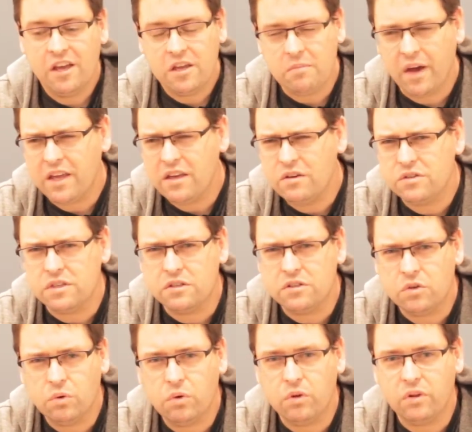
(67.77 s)
You might use a
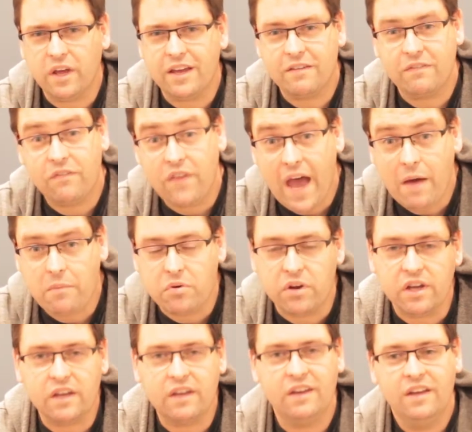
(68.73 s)
tool like
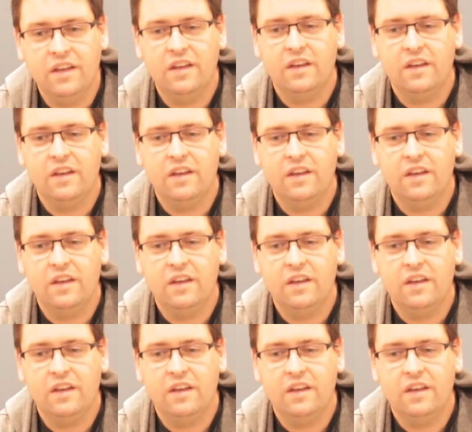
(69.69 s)
Fabric